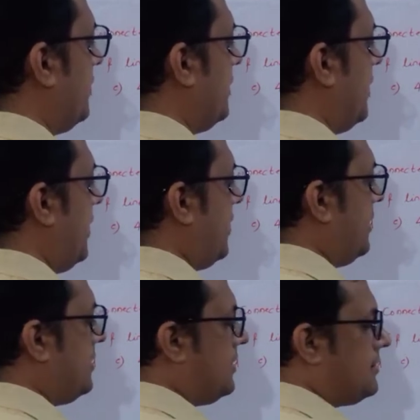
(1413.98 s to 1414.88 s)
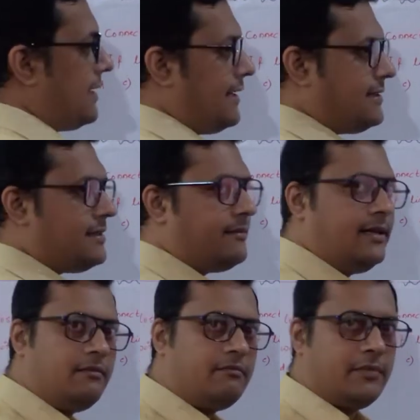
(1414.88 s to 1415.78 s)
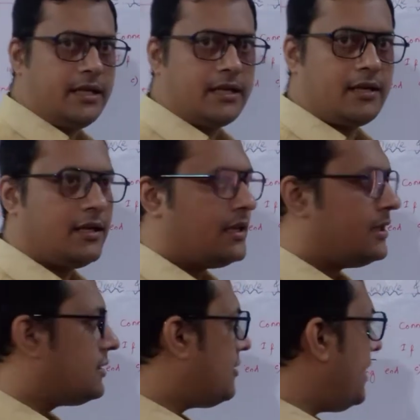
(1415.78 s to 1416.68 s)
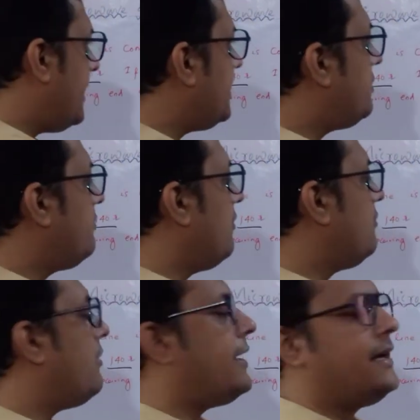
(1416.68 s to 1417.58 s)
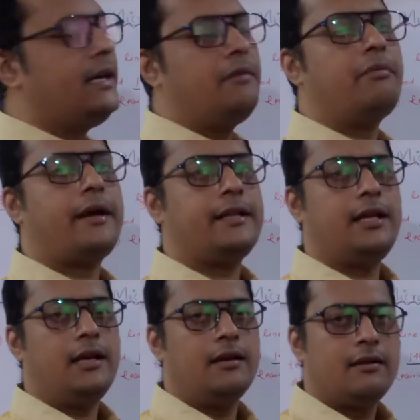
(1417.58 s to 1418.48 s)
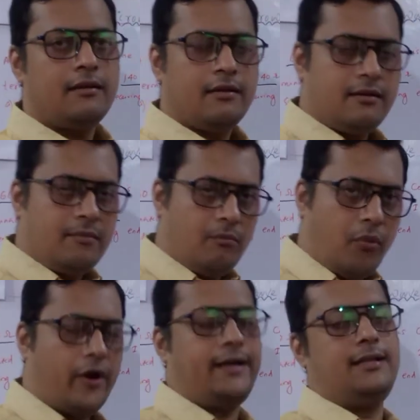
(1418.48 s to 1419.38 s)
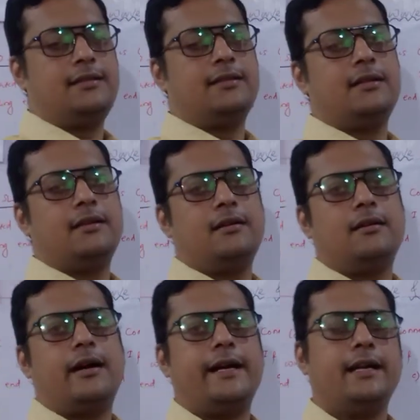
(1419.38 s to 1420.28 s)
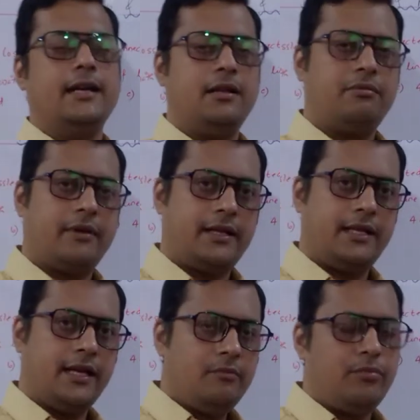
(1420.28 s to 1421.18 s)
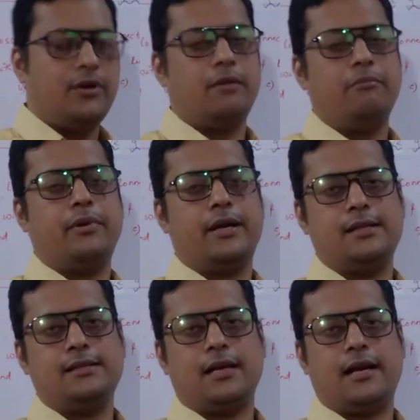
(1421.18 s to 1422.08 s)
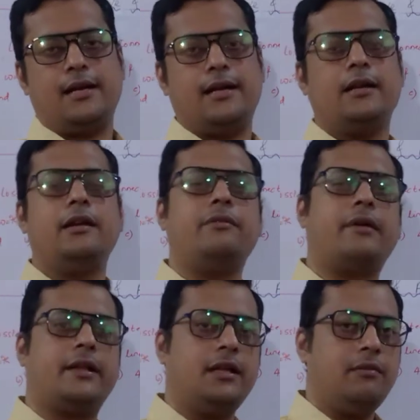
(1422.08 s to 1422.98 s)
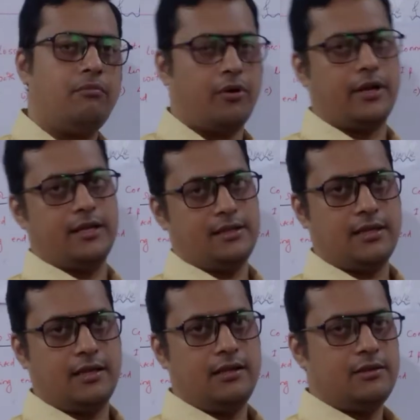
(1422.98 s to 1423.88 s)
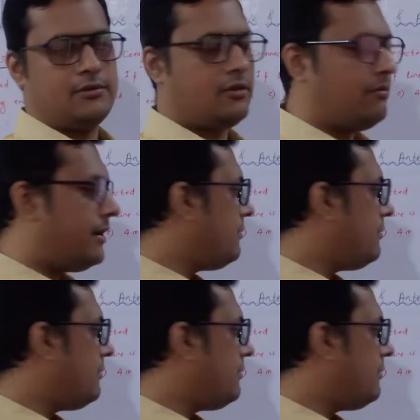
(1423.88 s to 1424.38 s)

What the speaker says: and rest is 97 meter. So like this you have to identify the points, identify the input impedance and identify the potential. So one